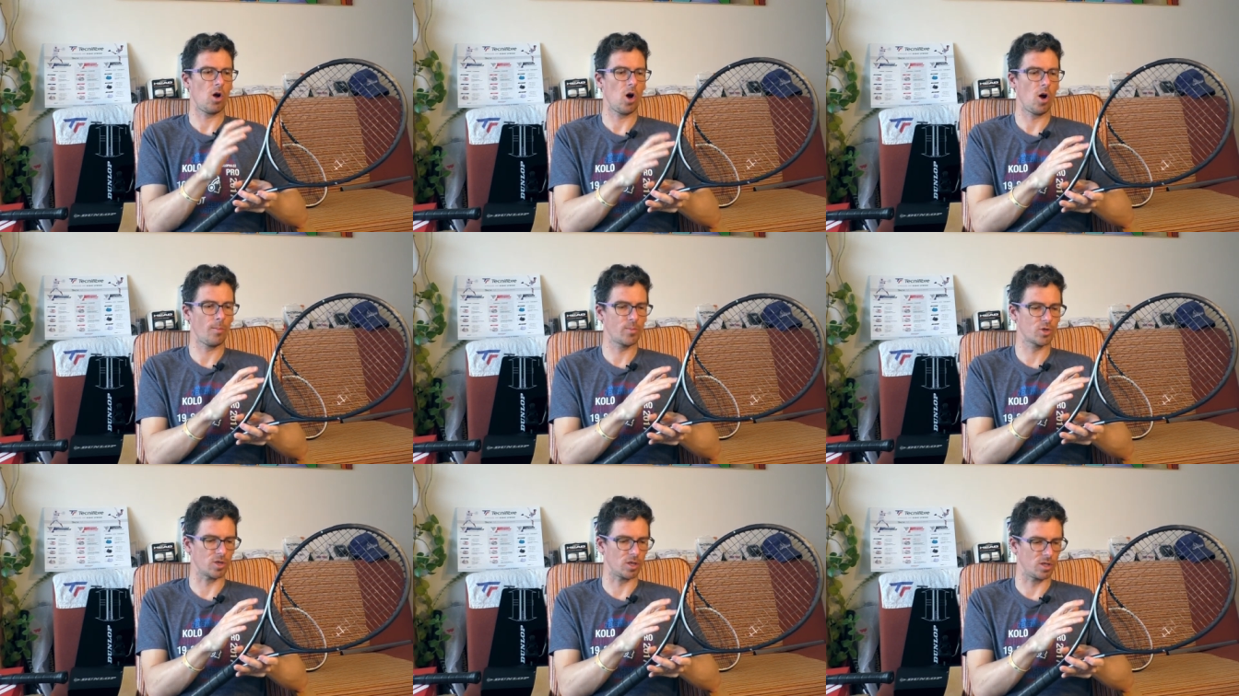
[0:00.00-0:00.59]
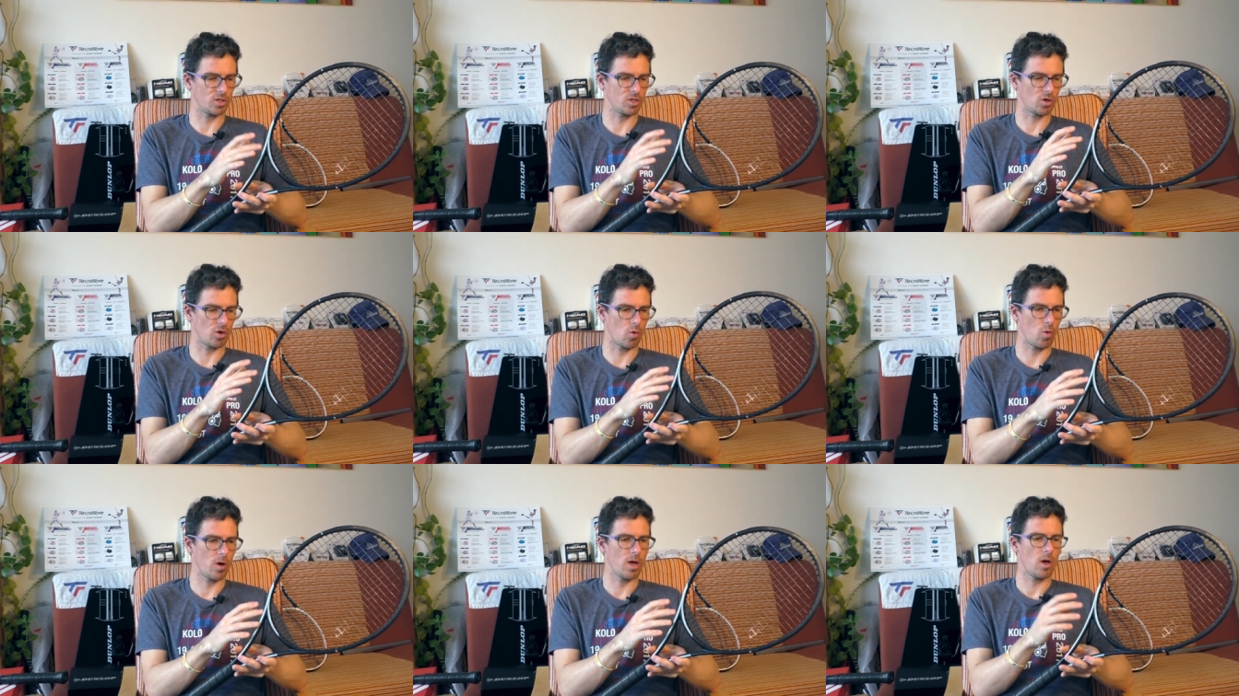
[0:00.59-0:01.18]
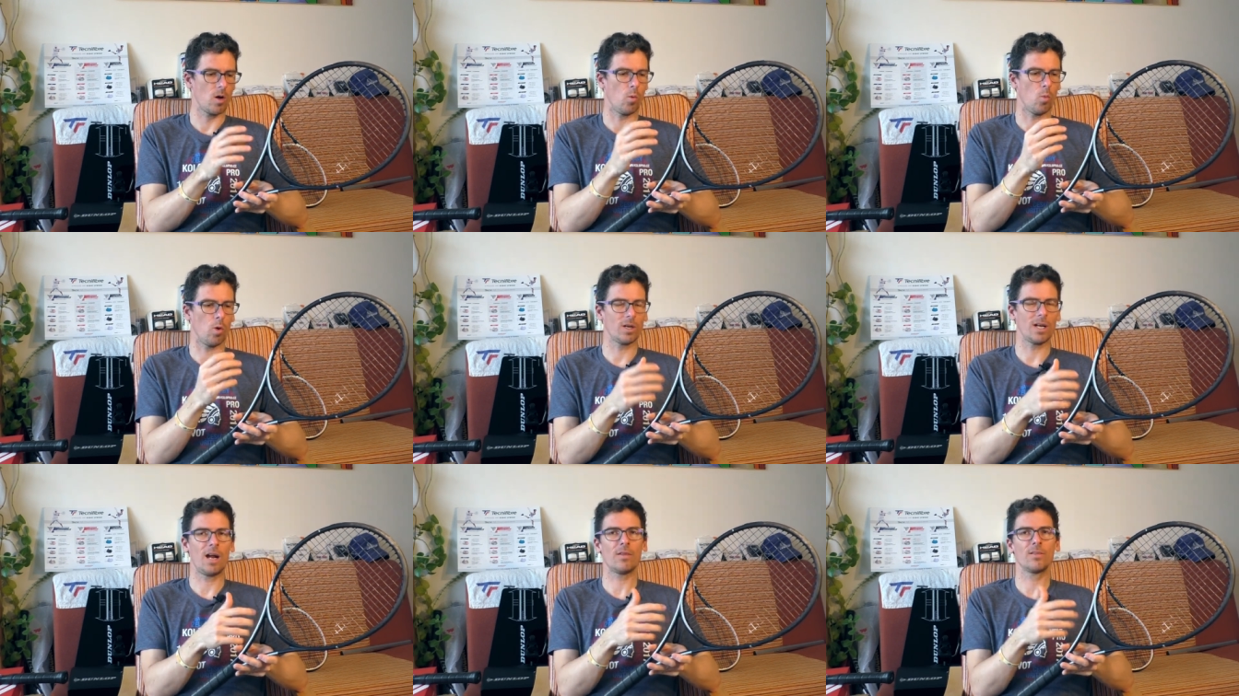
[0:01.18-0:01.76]
option so
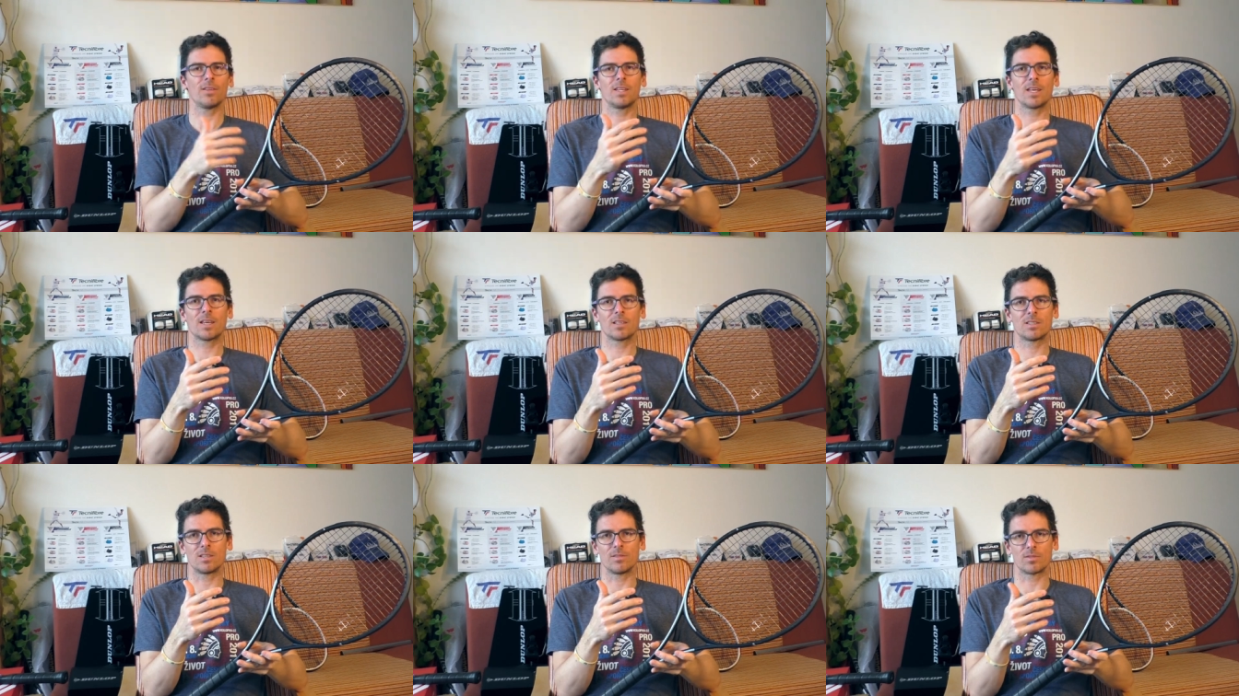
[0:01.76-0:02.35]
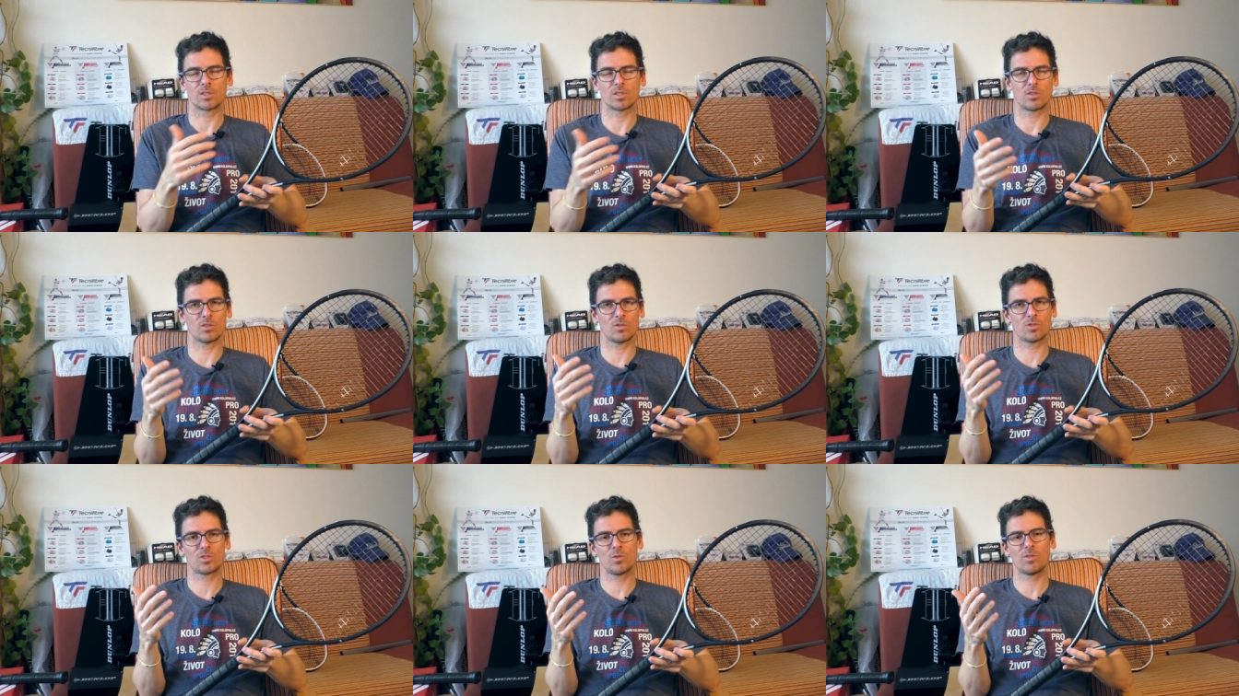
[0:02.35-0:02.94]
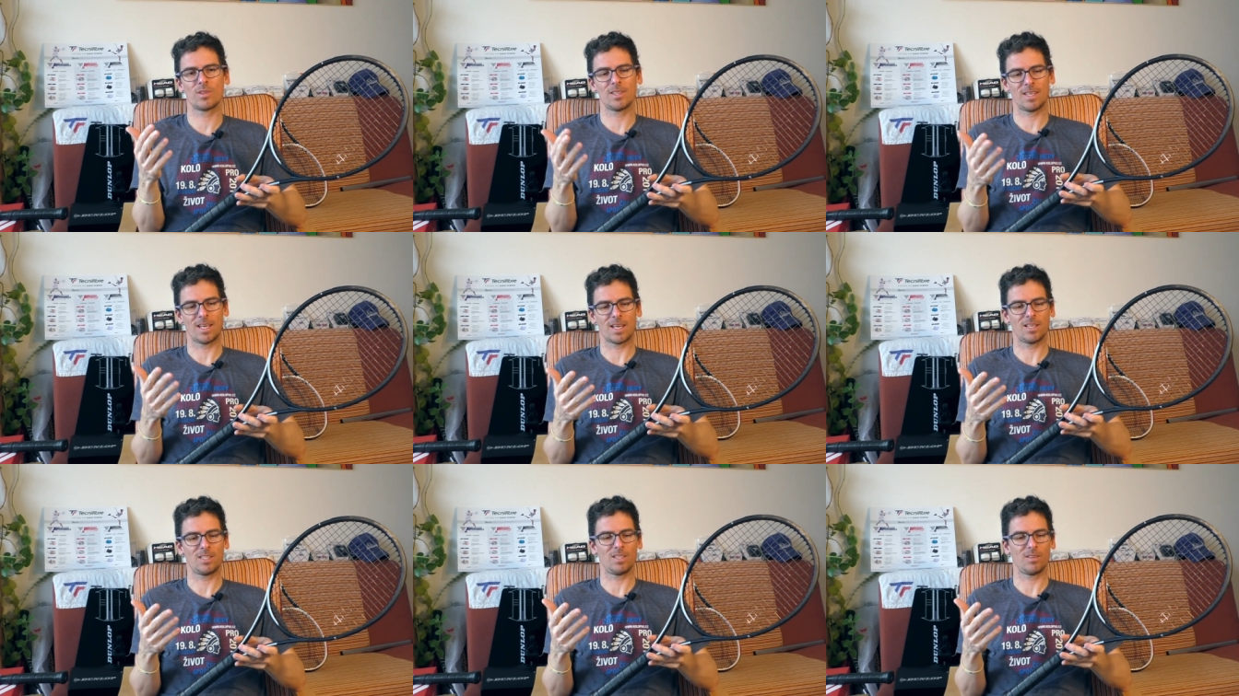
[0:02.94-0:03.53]
what are the negatives so, so the
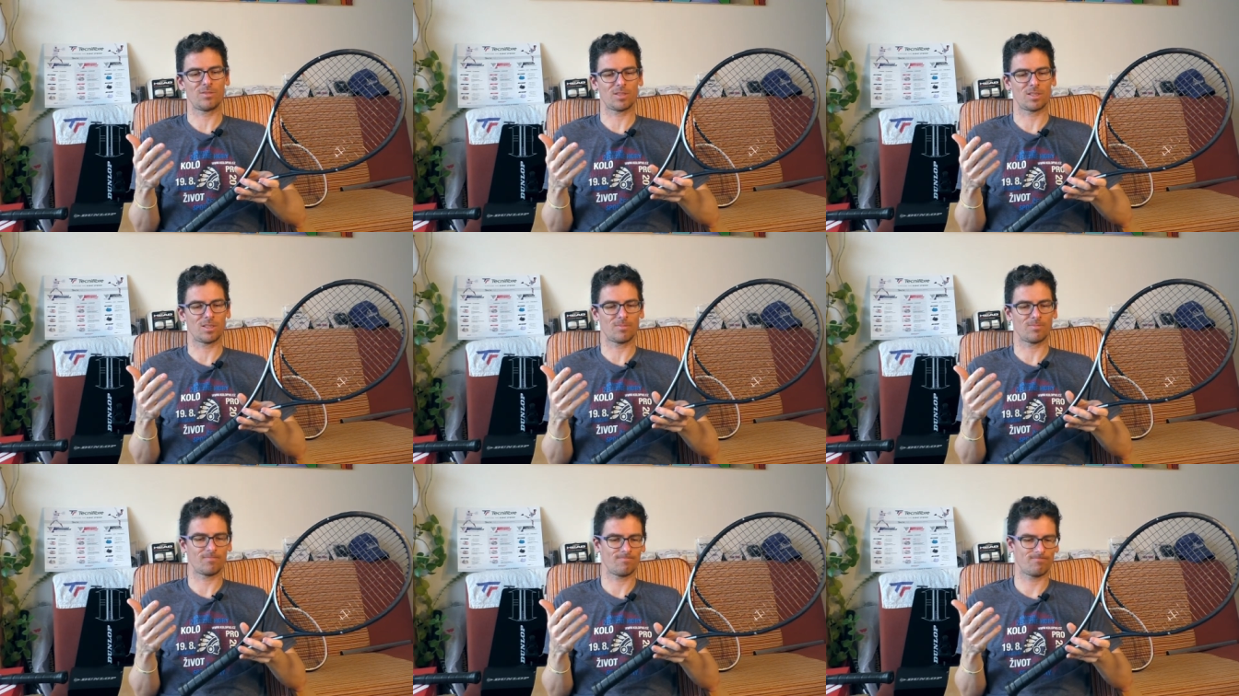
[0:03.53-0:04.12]
negatives